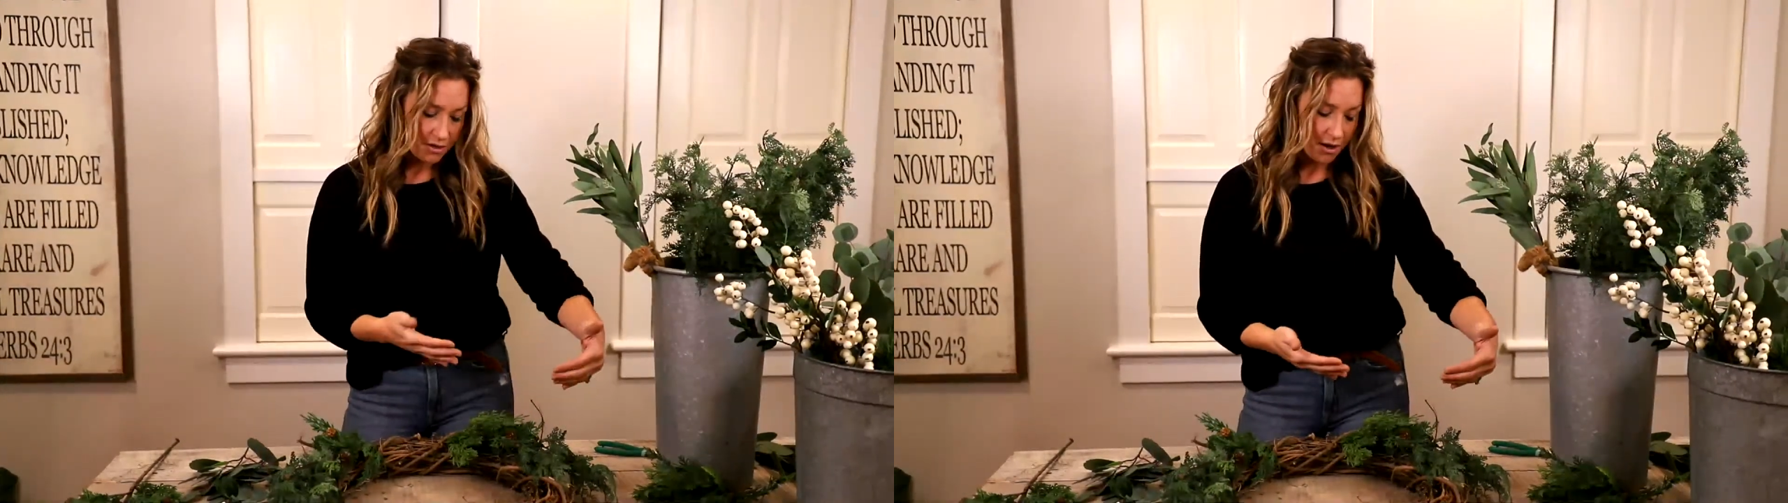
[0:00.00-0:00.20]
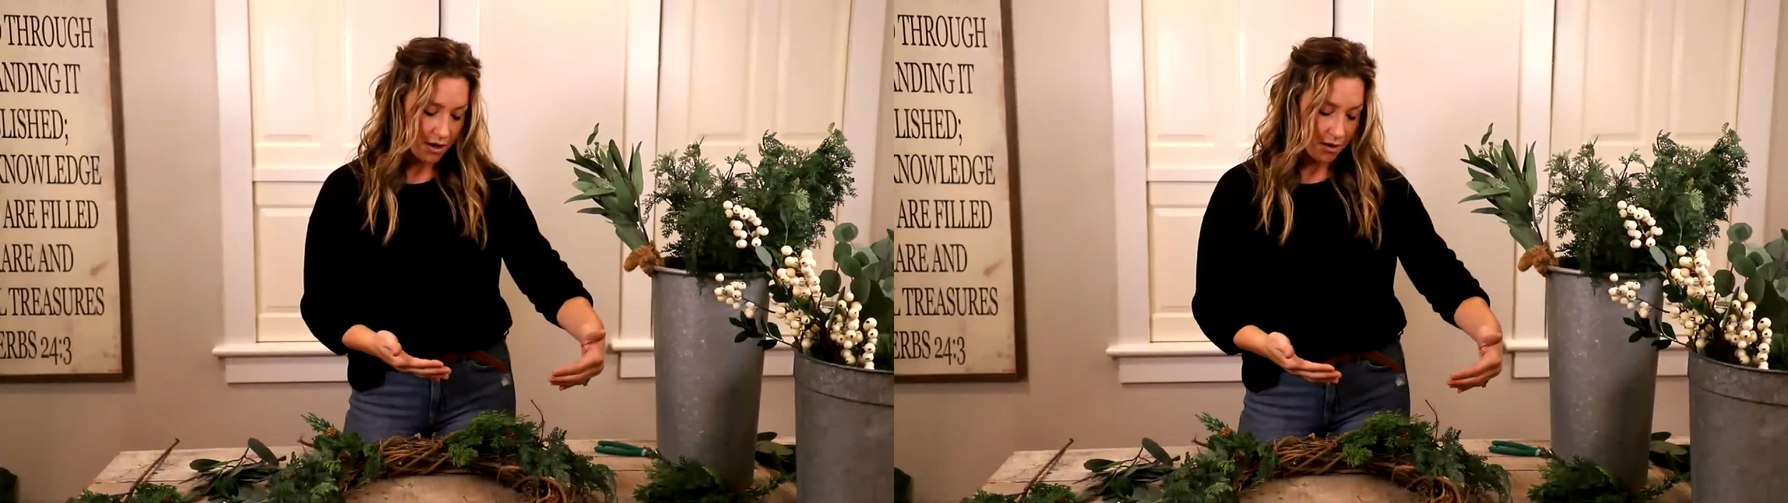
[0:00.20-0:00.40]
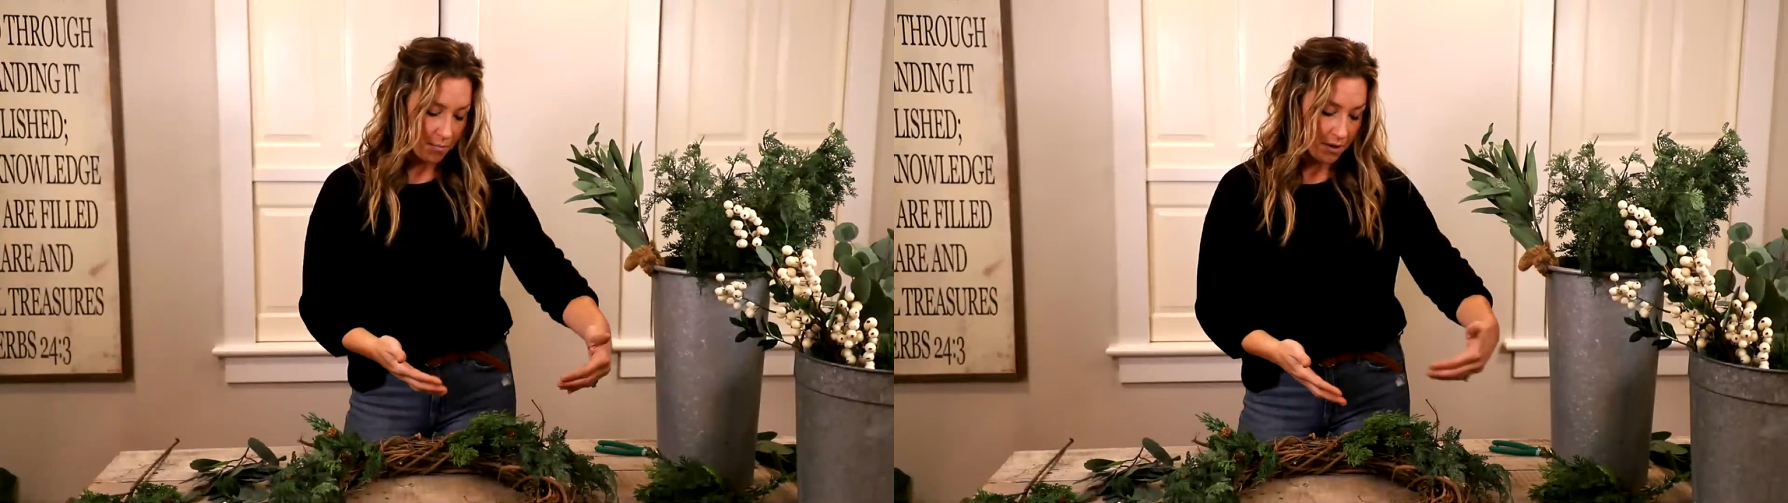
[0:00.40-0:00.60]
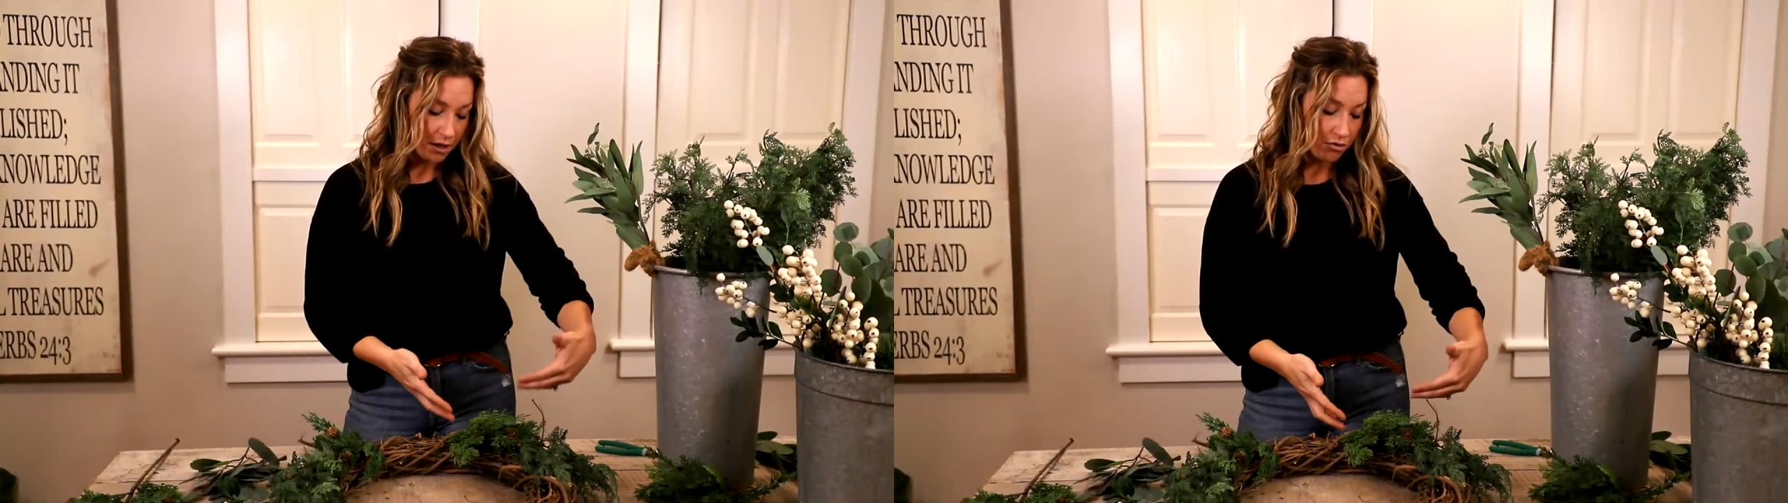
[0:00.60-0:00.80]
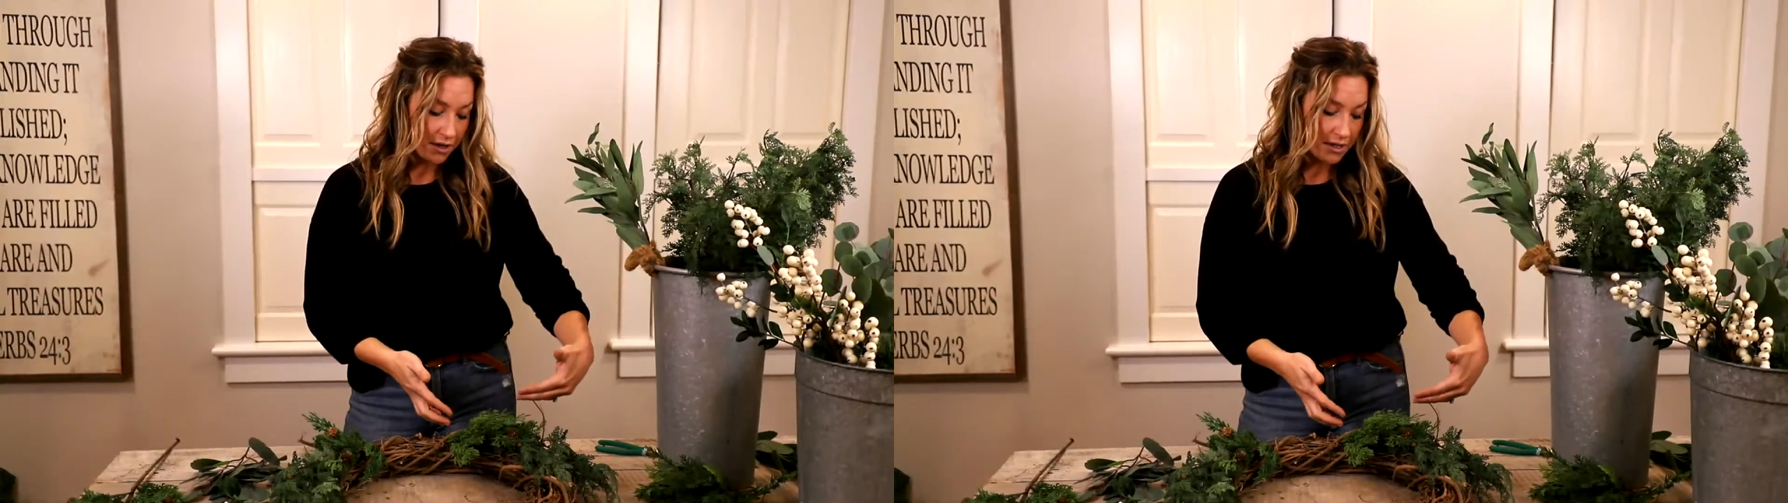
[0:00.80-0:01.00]
my
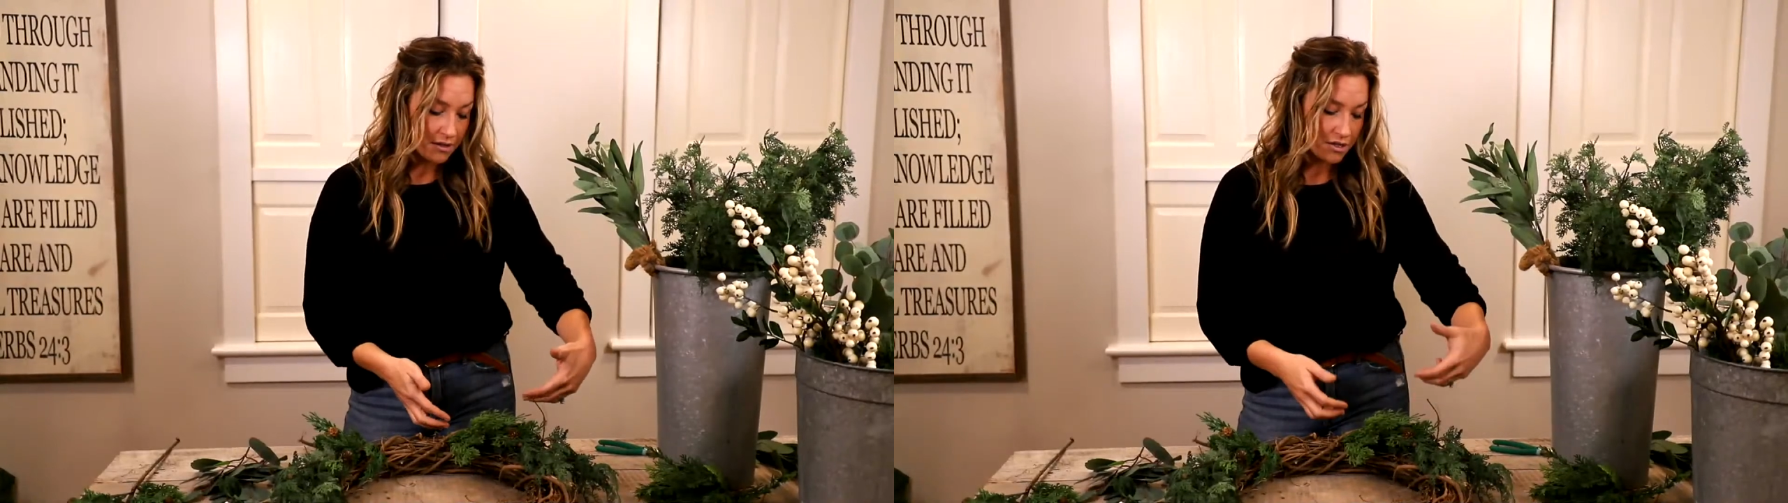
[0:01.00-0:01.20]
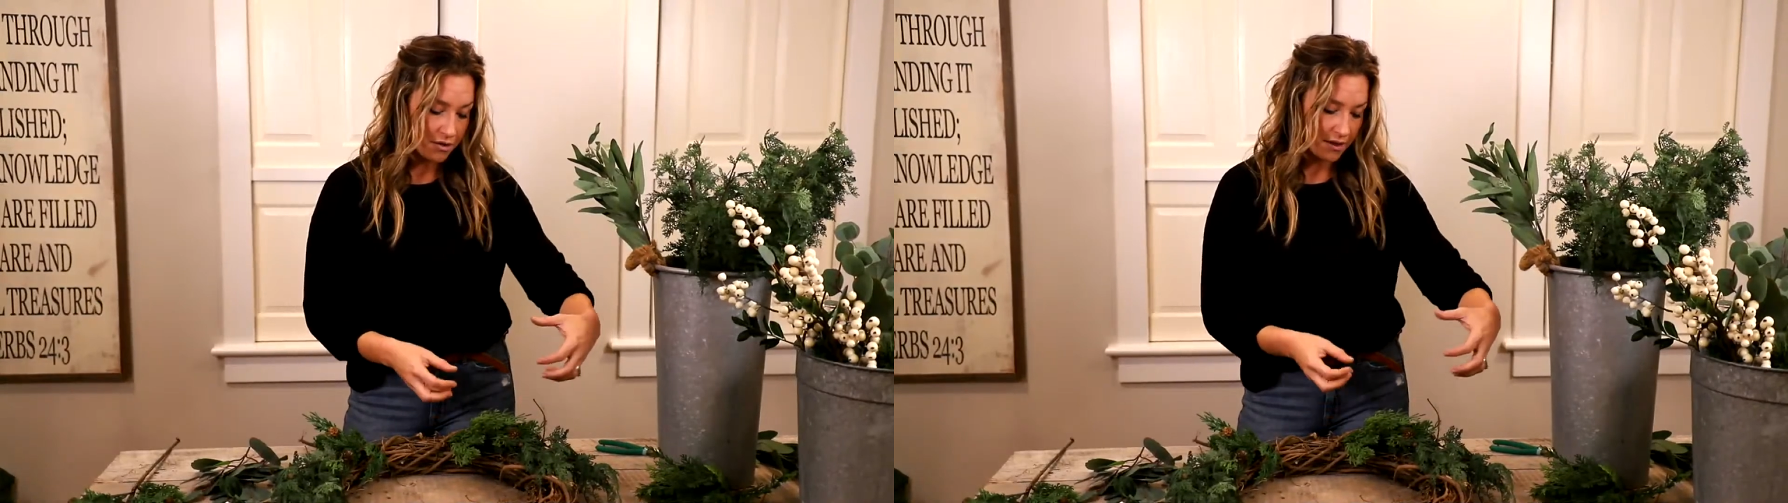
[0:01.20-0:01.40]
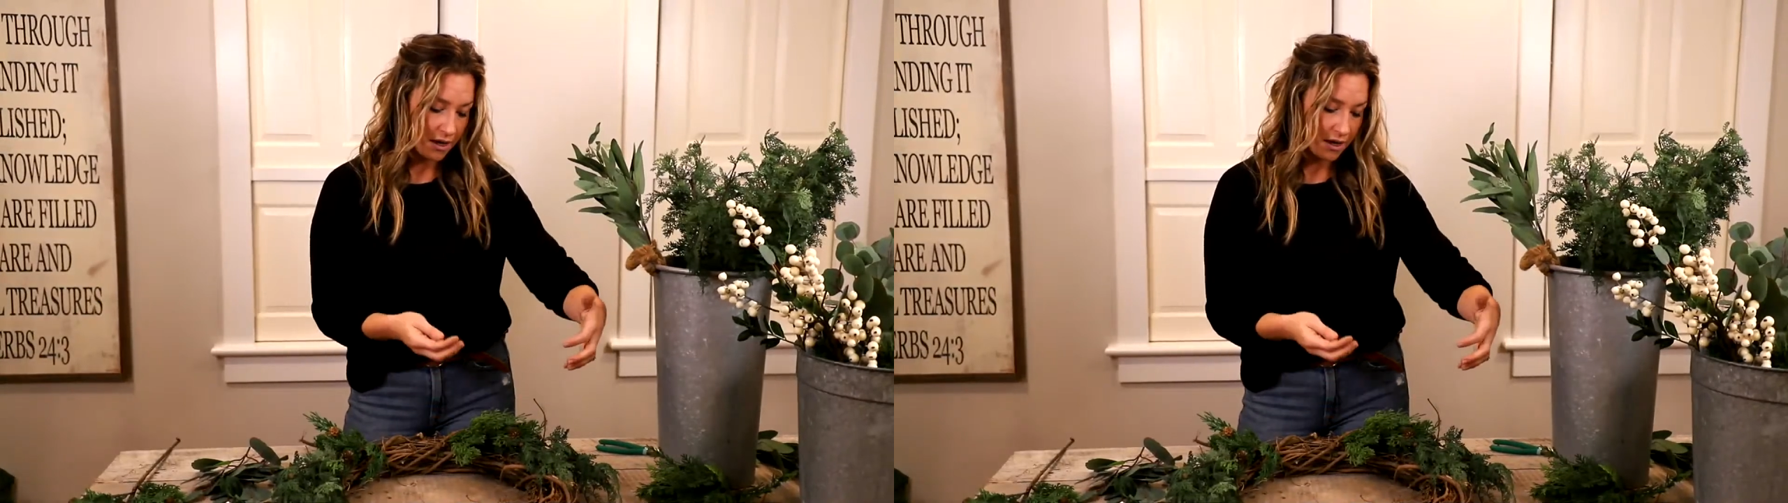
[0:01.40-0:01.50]
greens so that